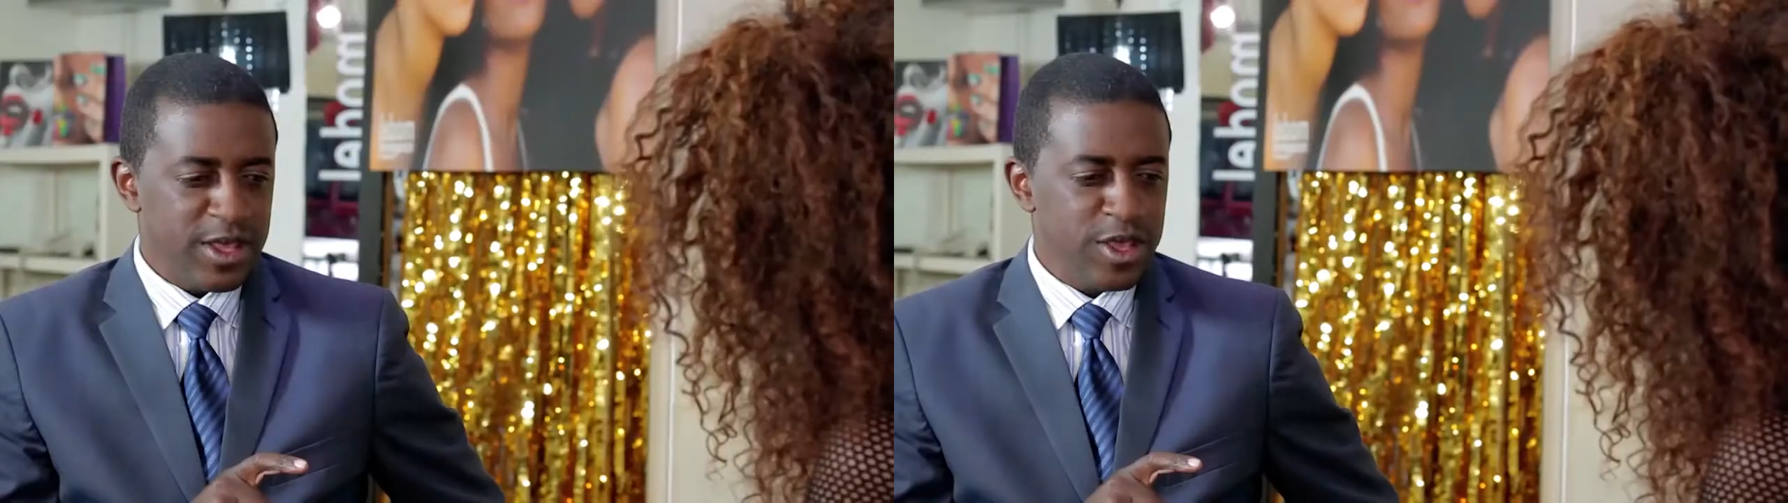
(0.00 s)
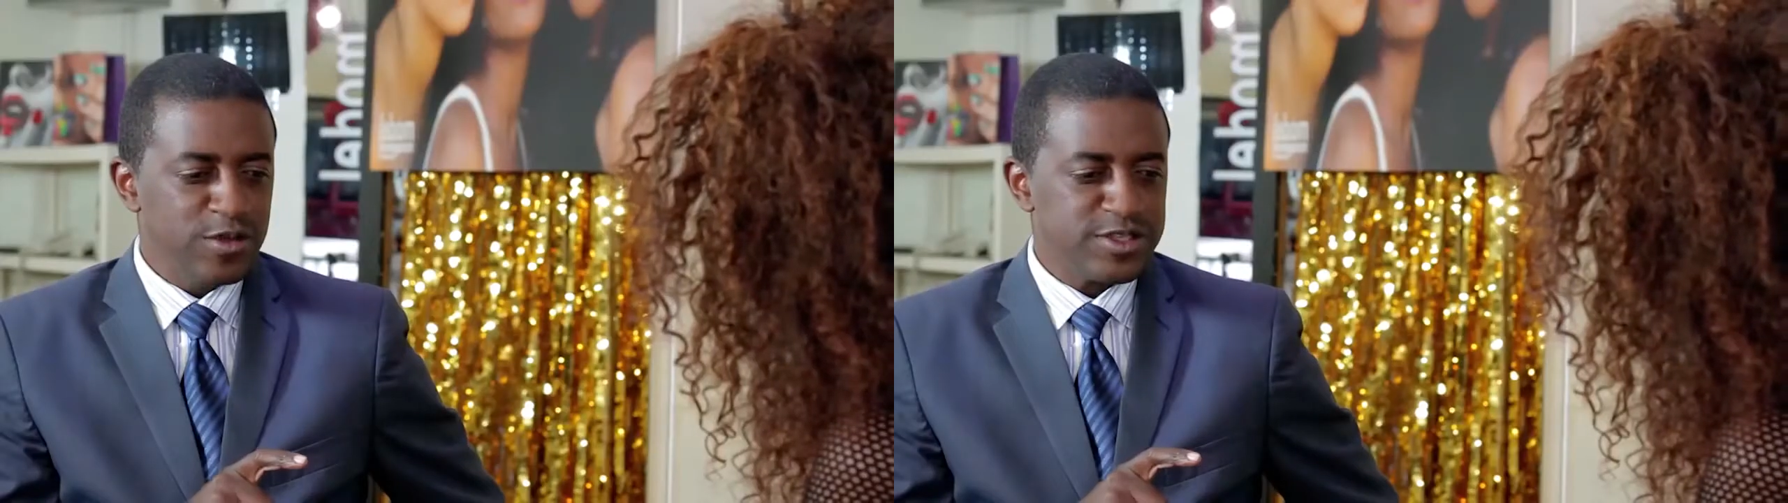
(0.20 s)

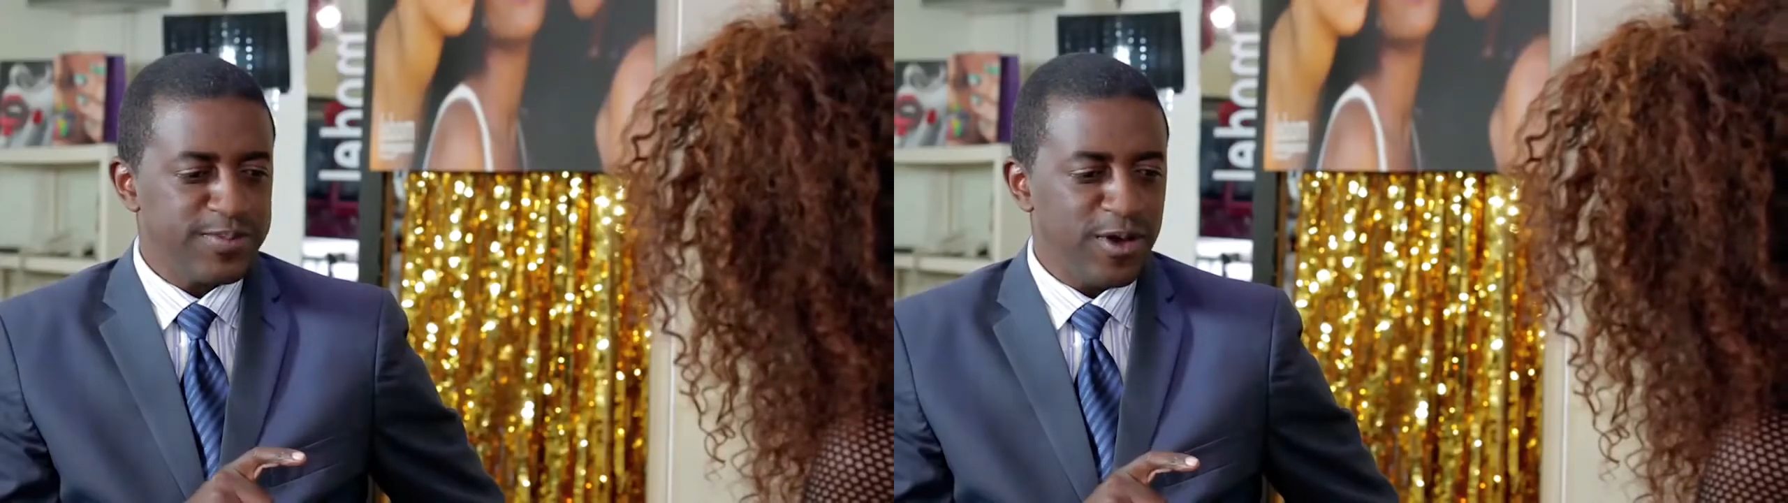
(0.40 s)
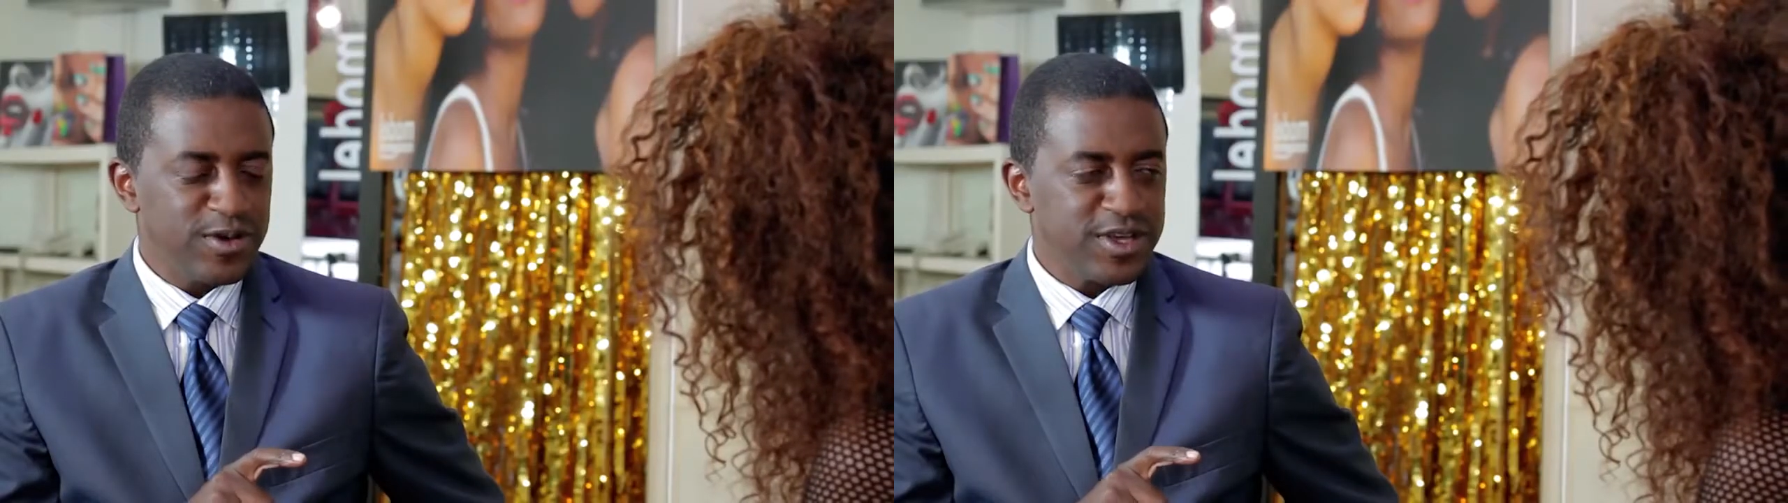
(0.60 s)
you
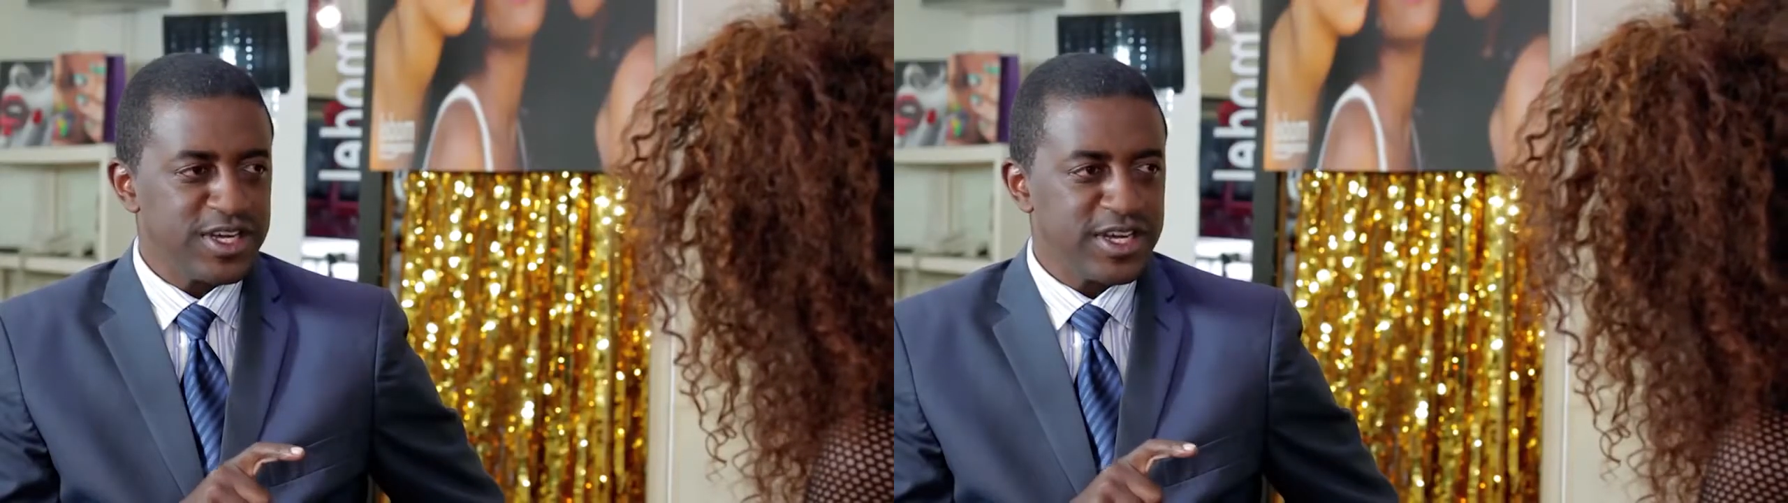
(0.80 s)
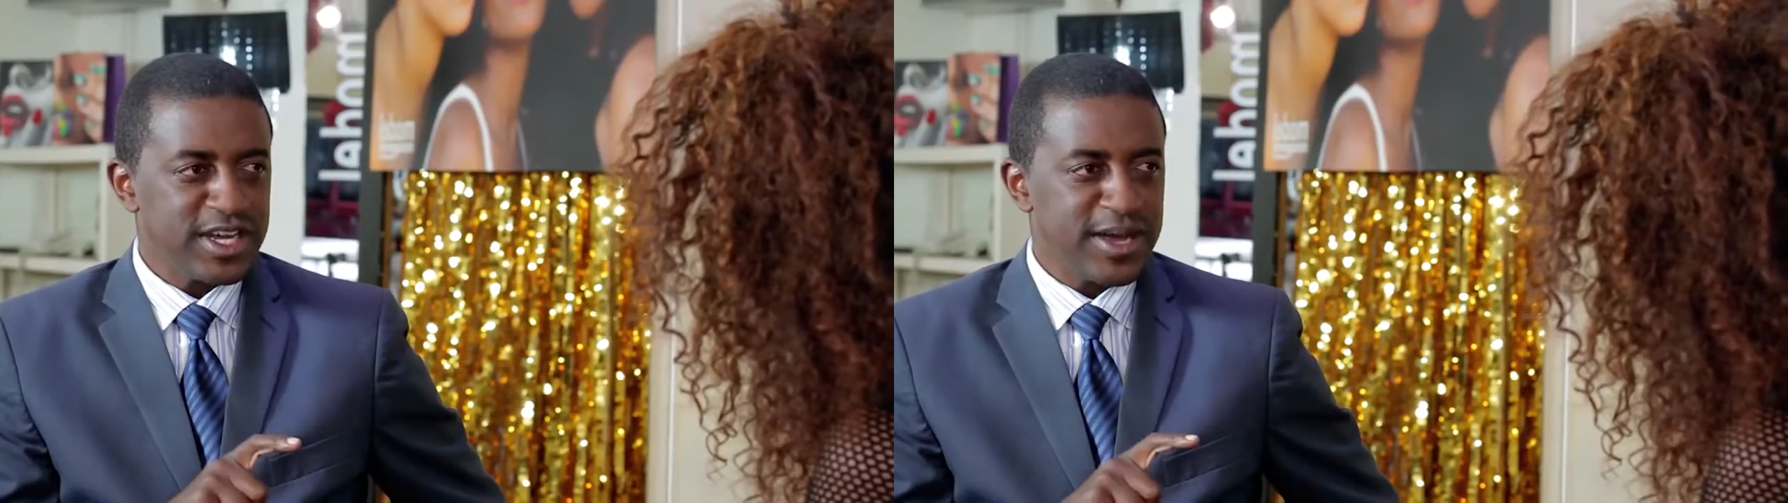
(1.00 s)

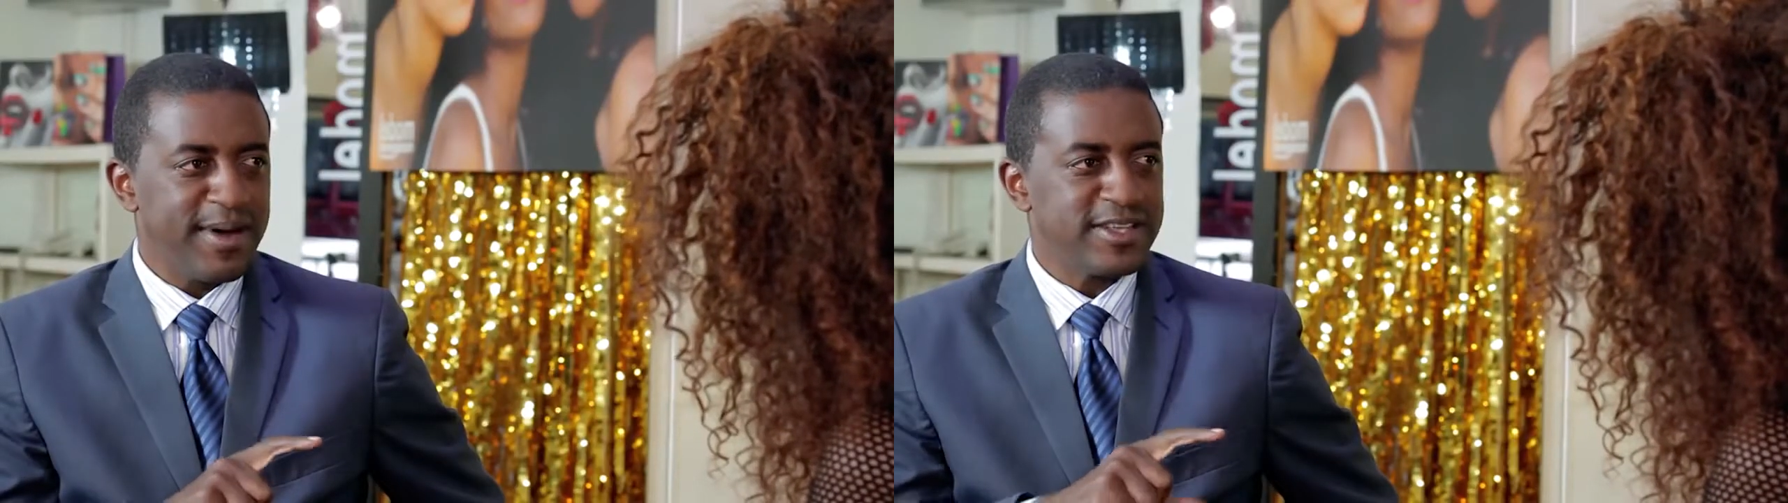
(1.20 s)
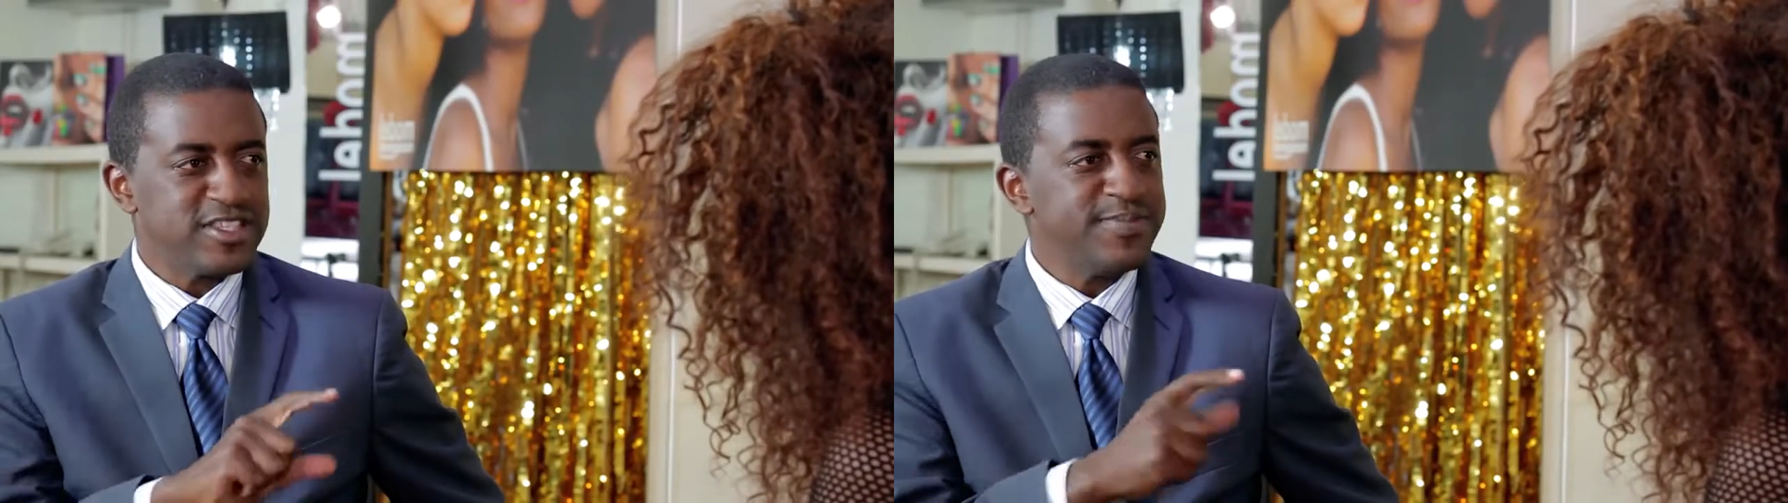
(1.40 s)
spoke
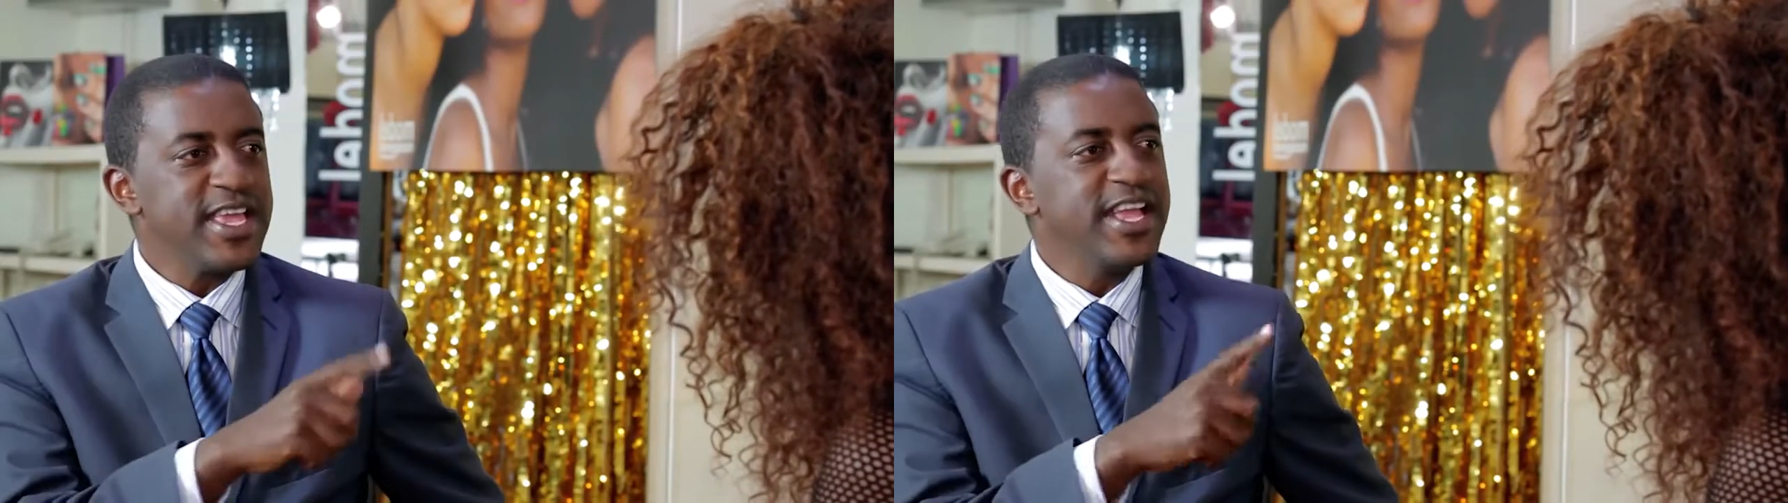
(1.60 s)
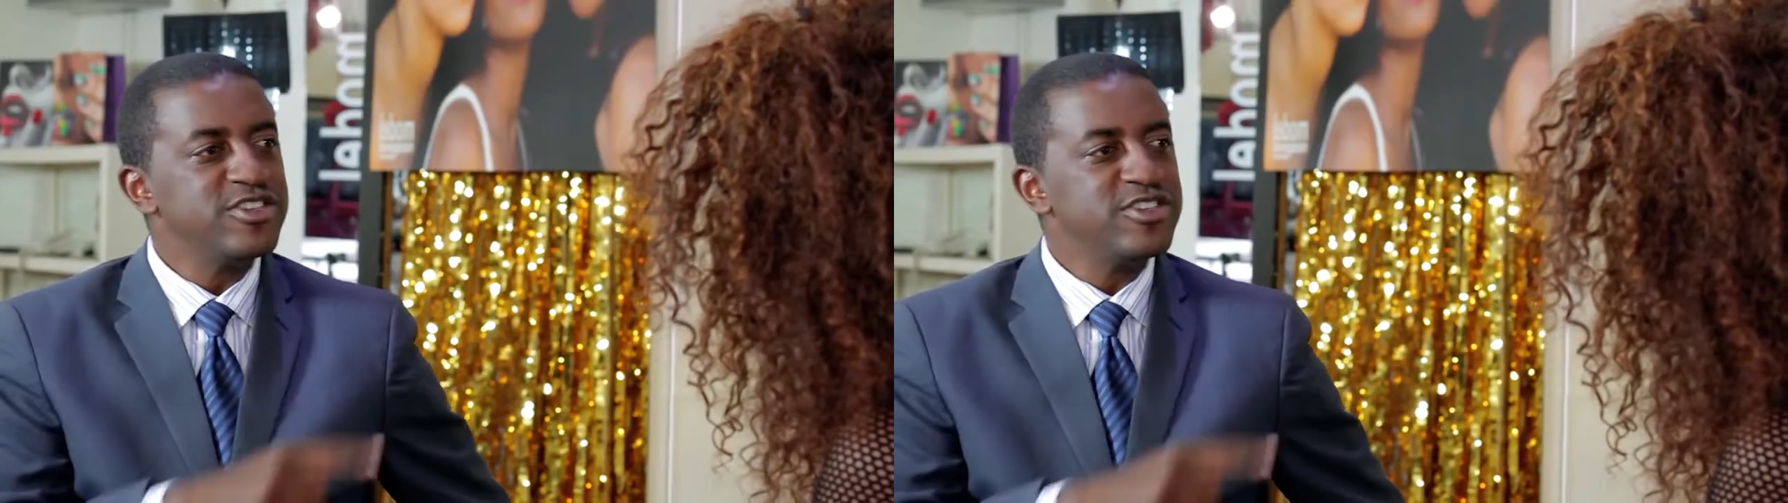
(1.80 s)
about speaking